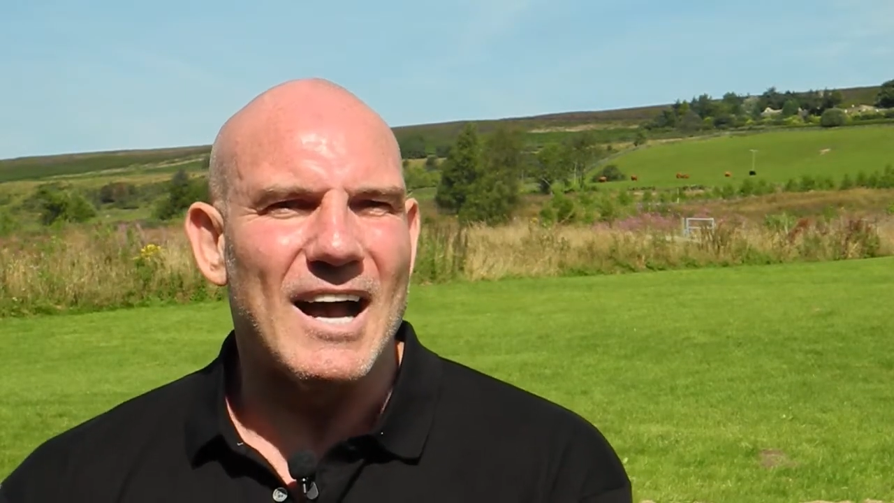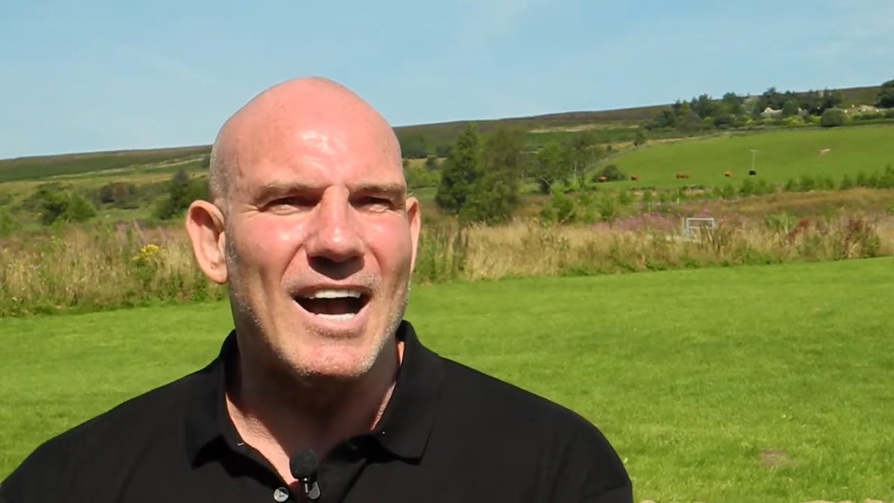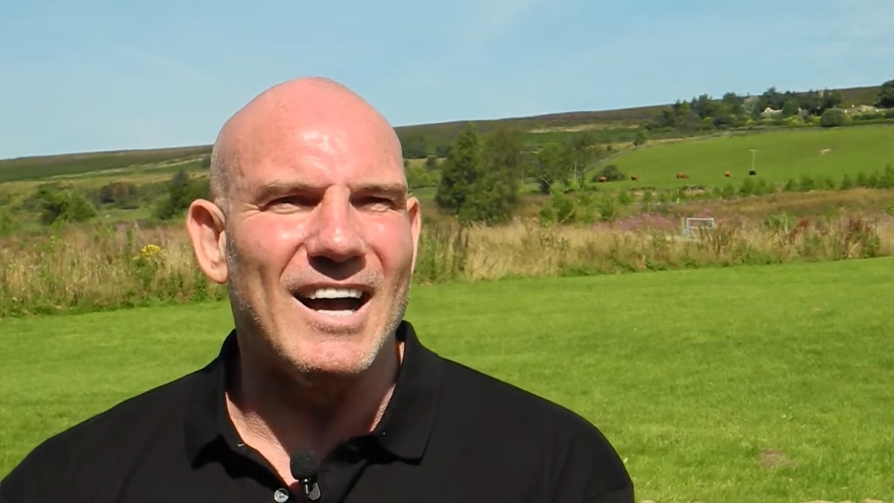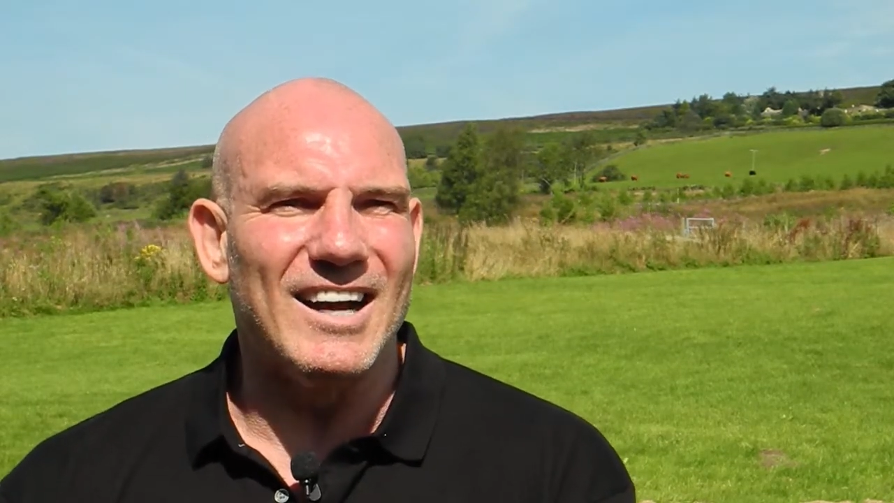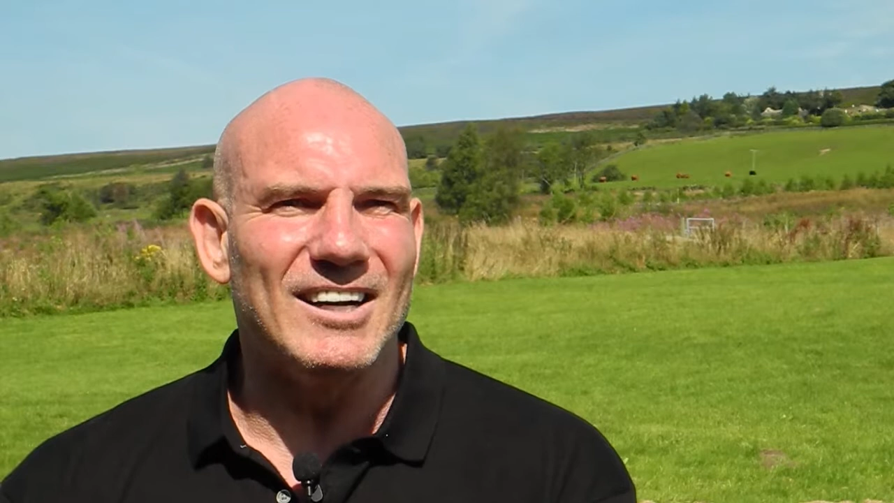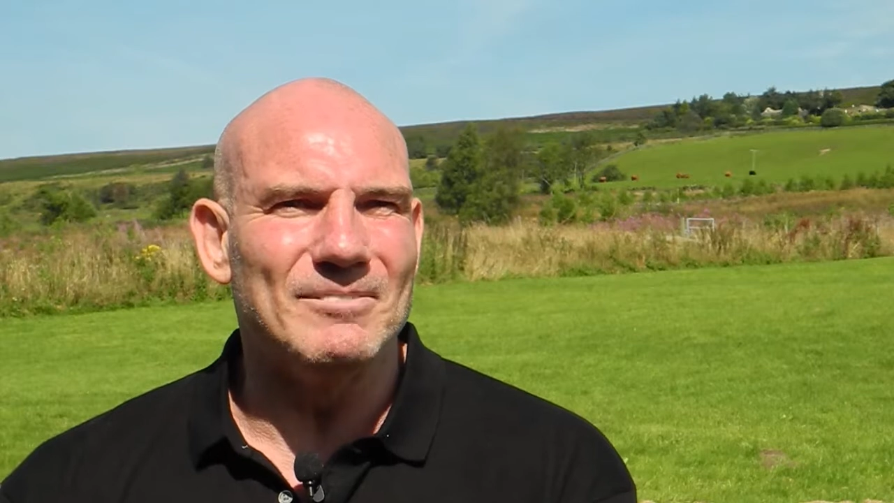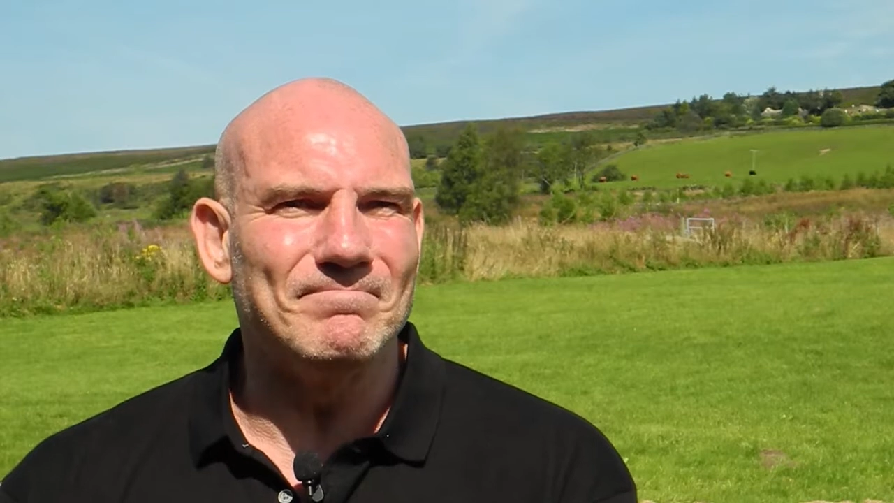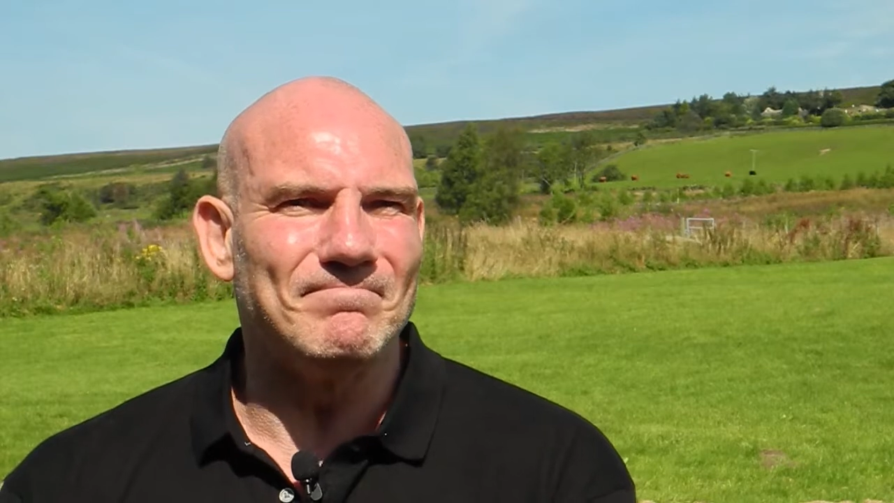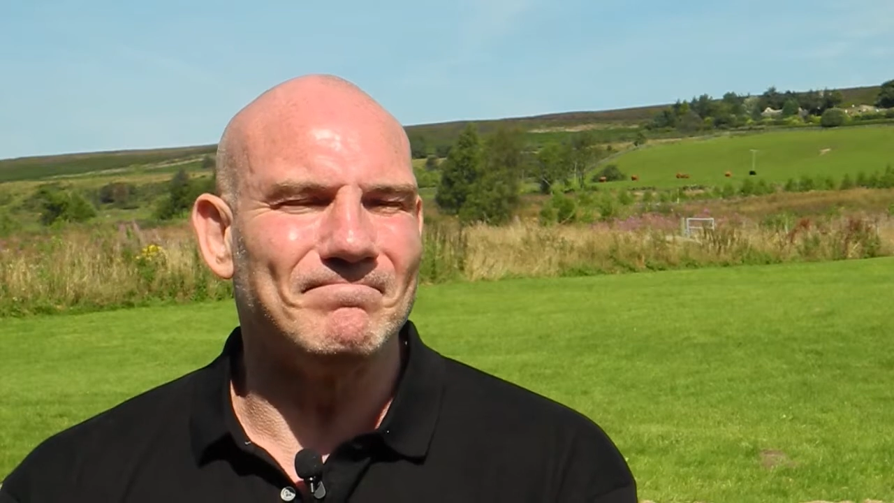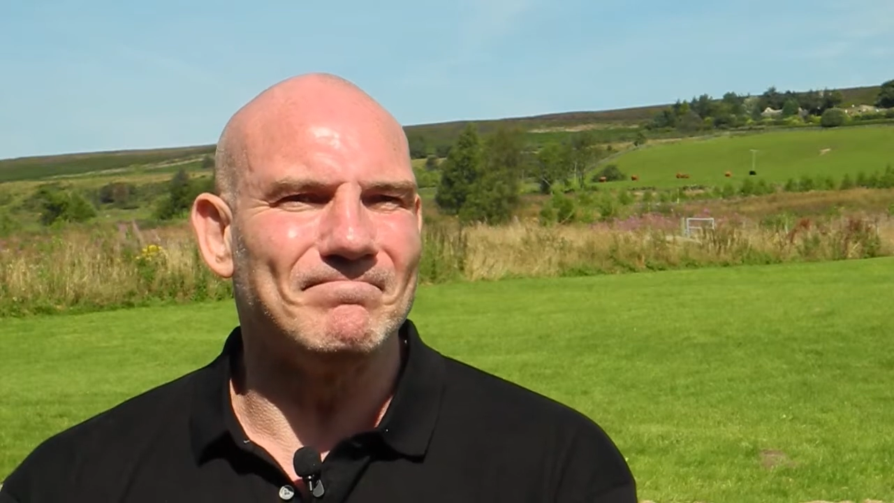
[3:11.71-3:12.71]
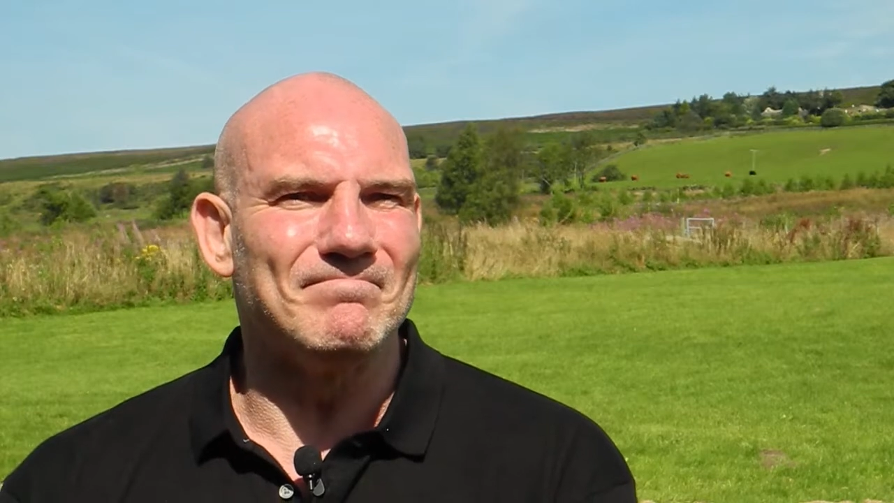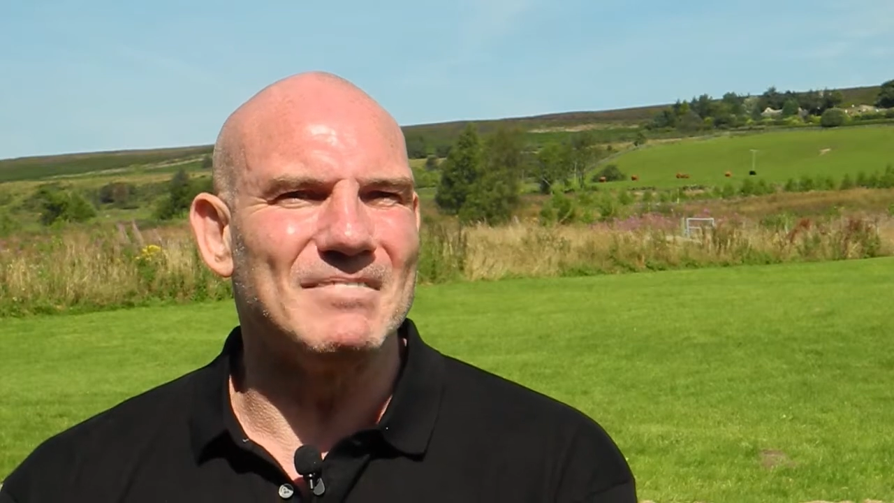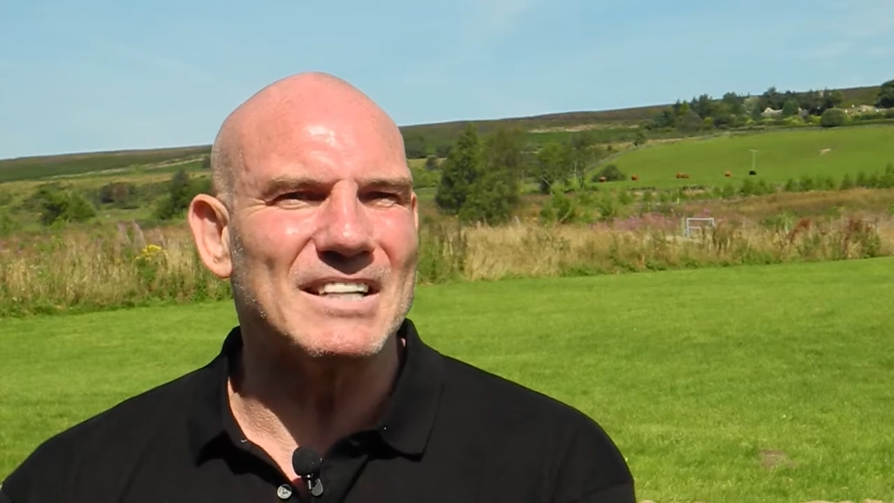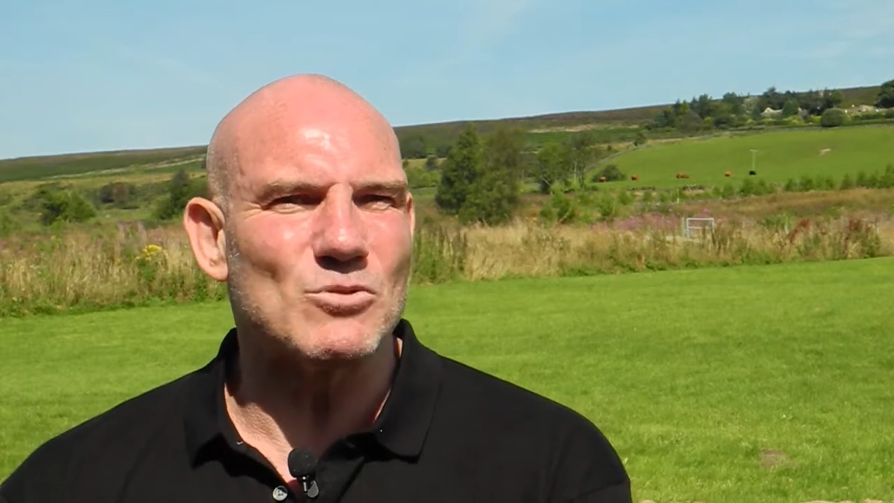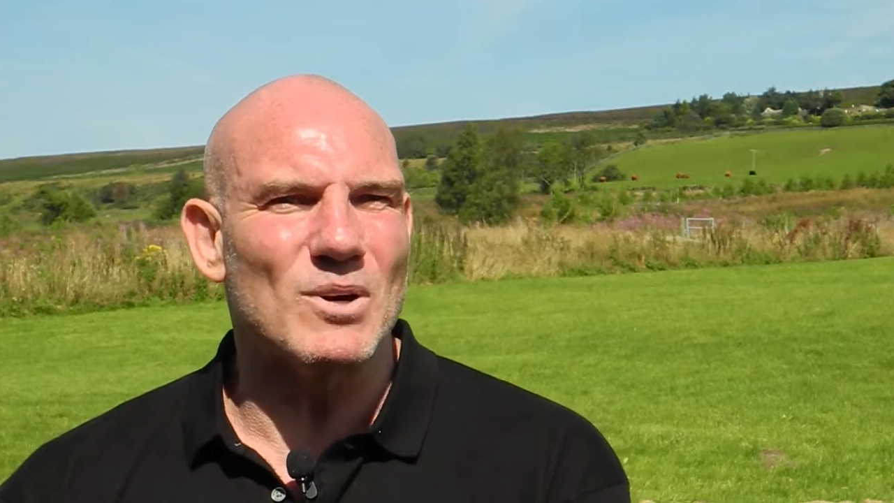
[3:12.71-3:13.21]
and
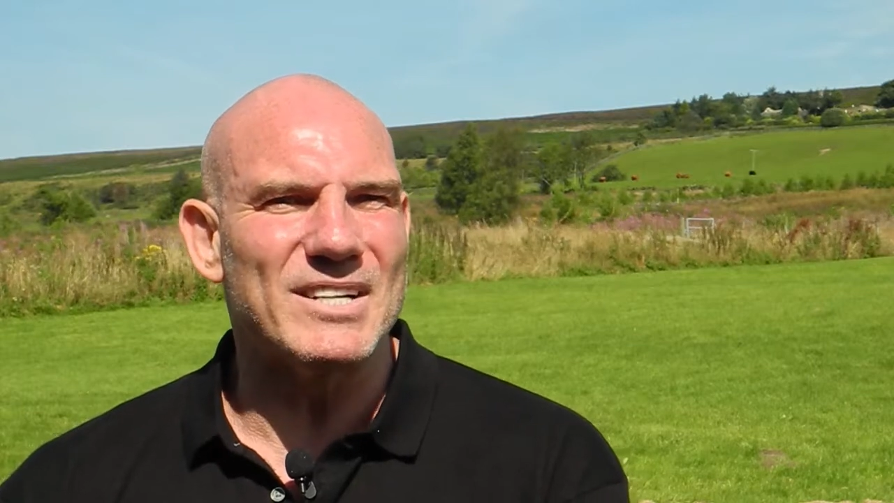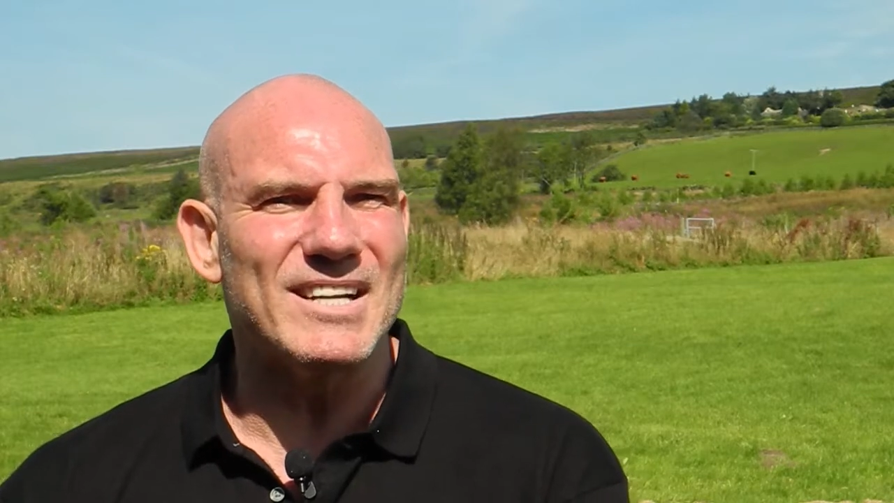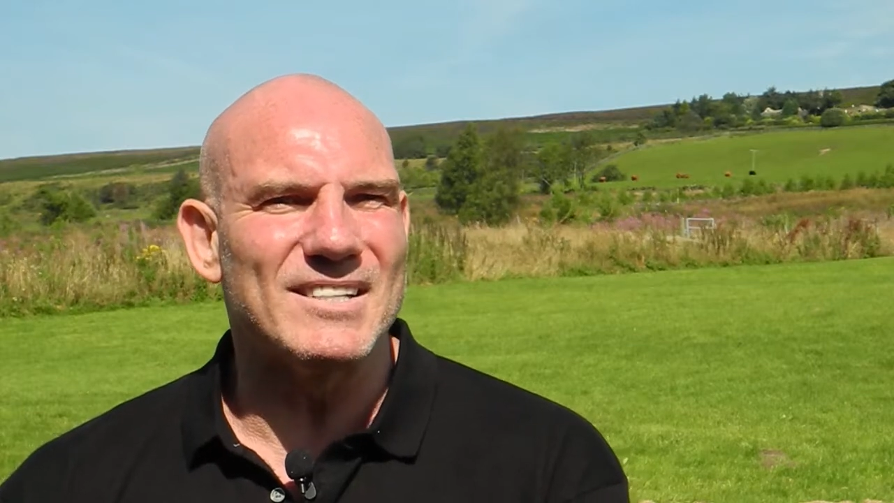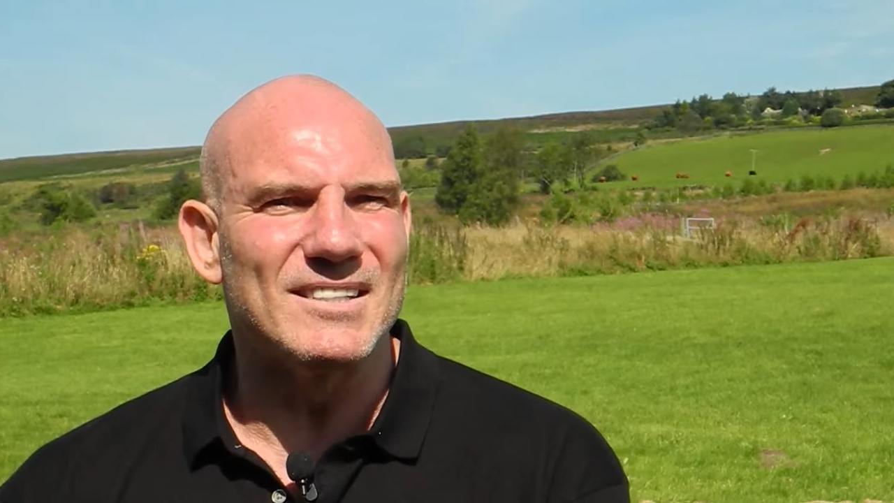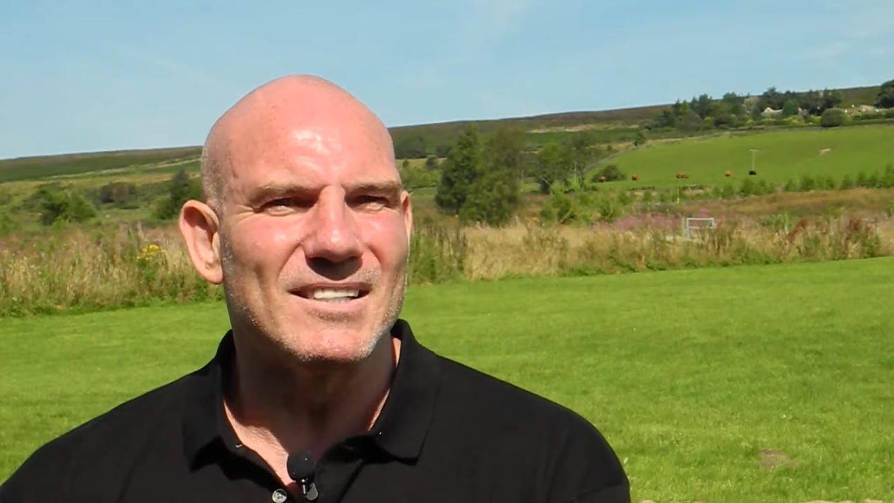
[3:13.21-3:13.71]
that's what I did.